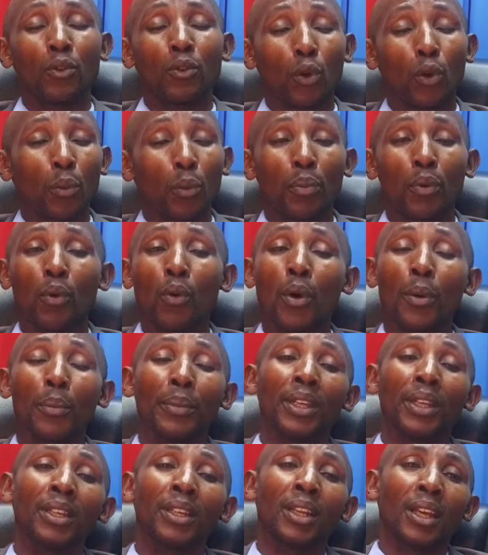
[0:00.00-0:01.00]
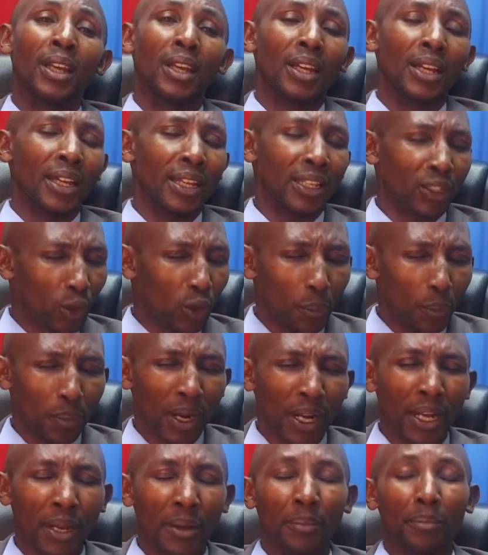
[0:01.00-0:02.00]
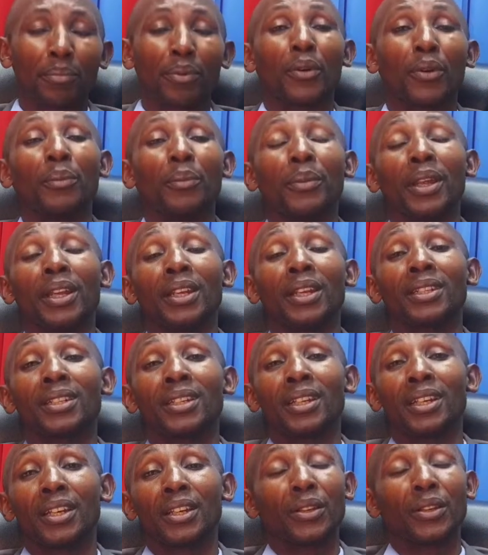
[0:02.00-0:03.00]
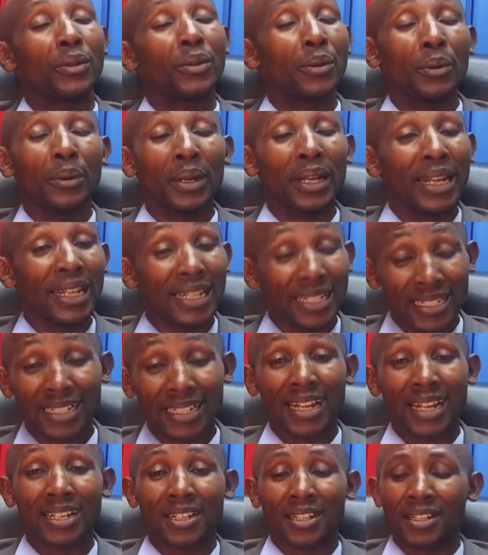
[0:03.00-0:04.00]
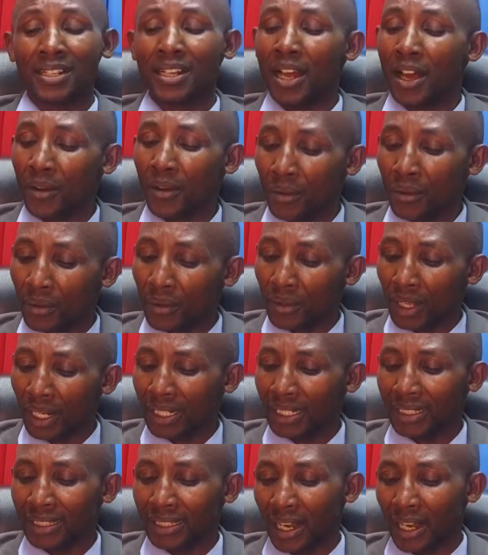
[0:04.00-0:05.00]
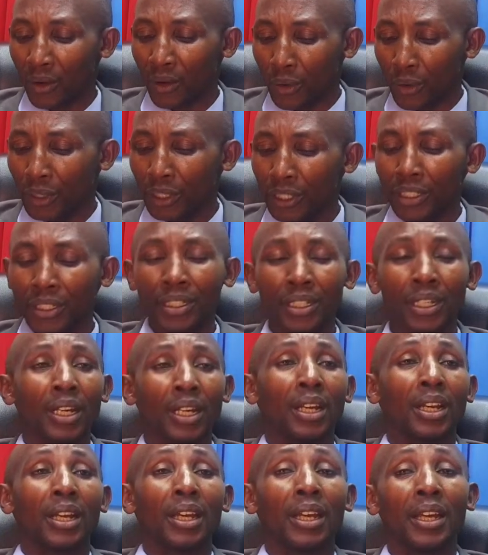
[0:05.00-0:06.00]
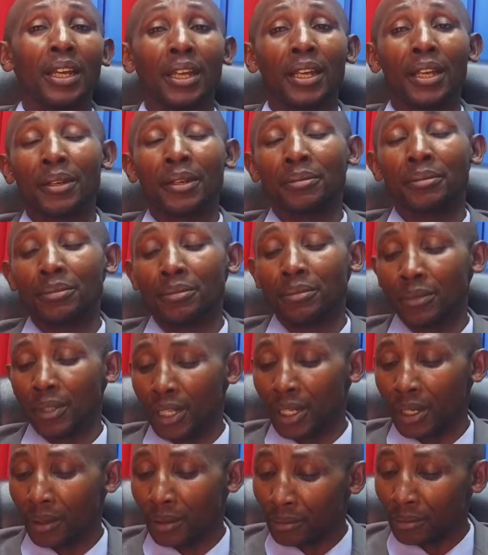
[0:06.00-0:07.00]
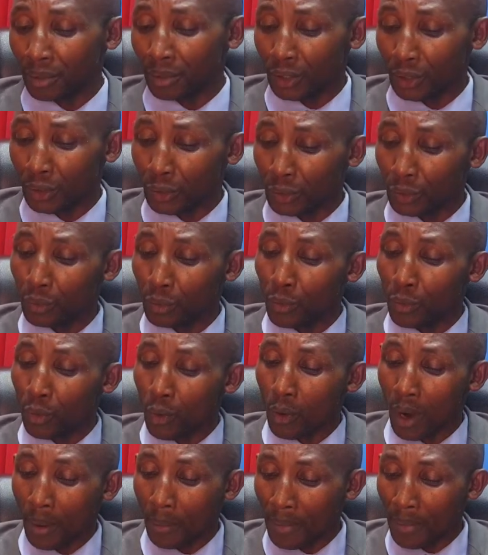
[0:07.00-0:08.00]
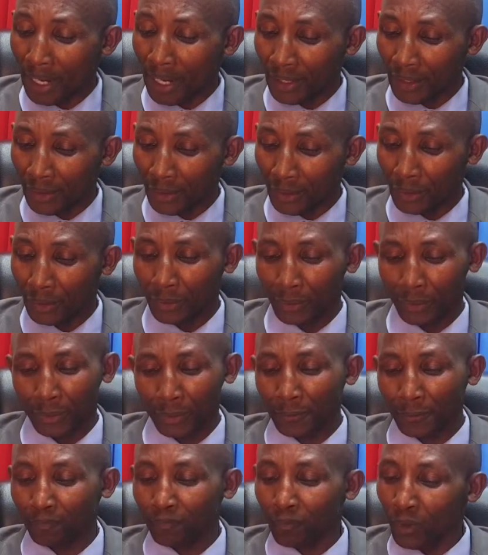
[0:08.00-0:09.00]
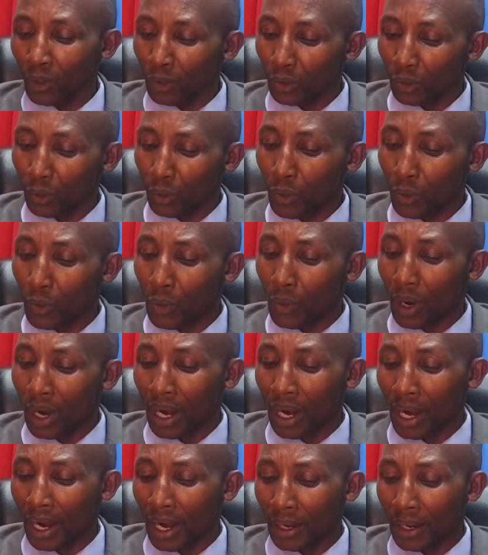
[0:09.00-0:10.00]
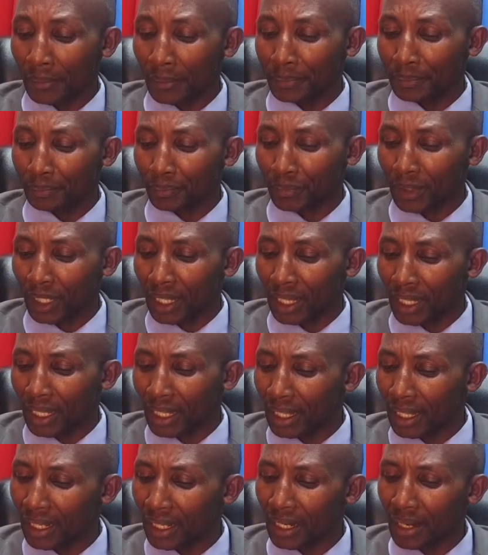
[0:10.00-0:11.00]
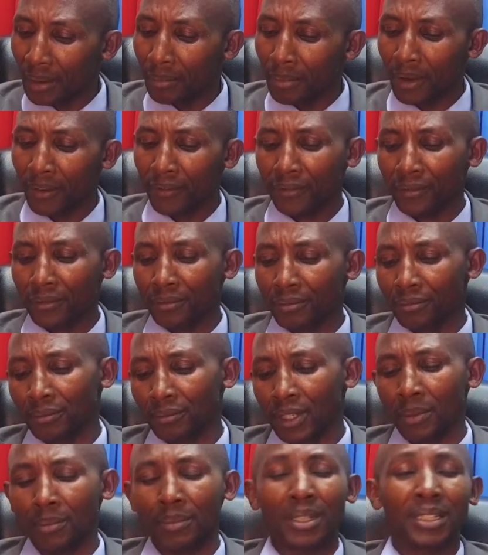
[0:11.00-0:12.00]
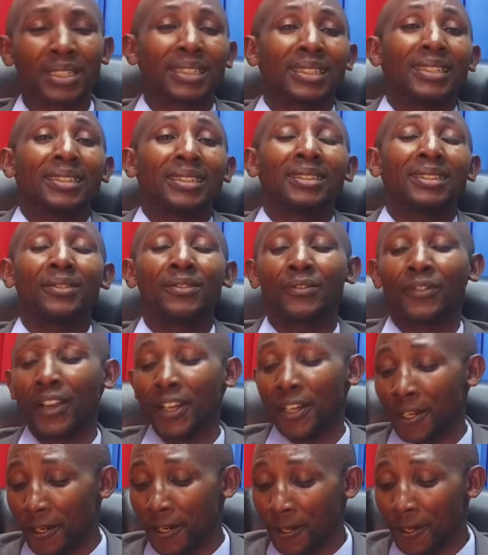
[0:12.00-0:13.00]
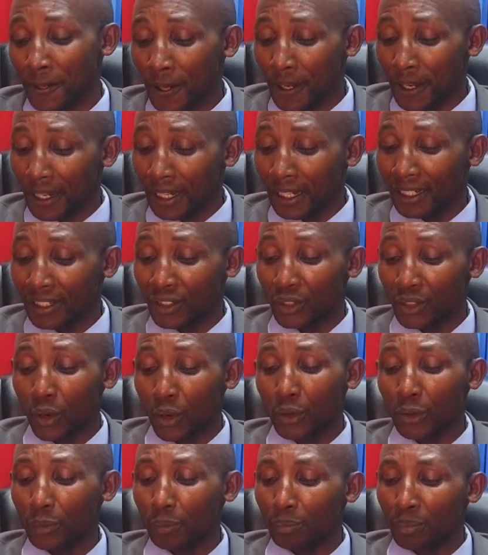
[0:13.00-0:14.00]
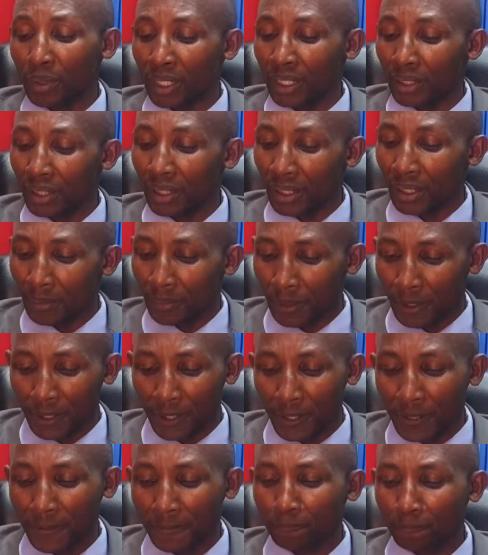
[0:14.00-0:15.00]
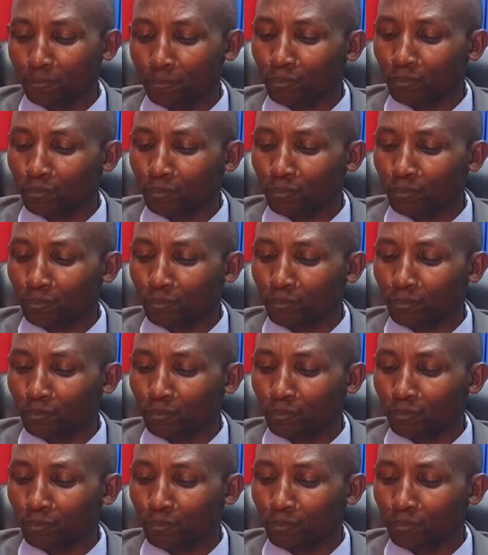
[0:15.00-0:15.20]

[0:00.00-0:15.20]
global warming, stop unemployment, let's start now. That is according to Muhammad Yunus. So, and then number six, finally, is don't be limited.